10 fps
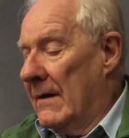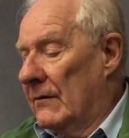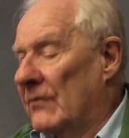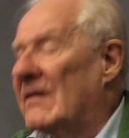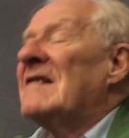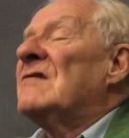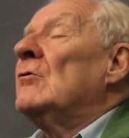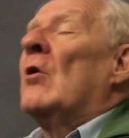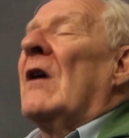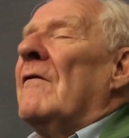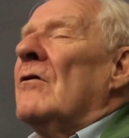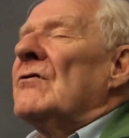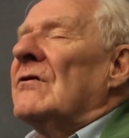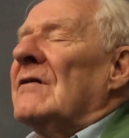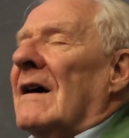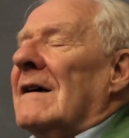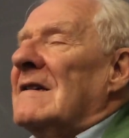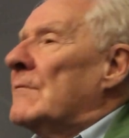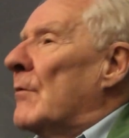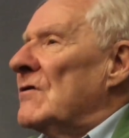So there is no revolutionary
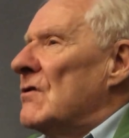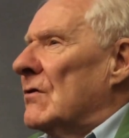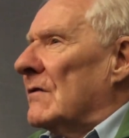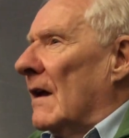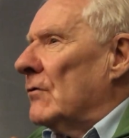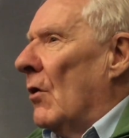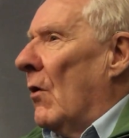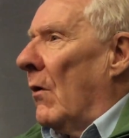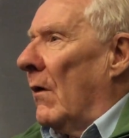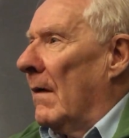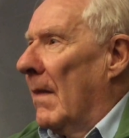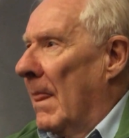disposition at all.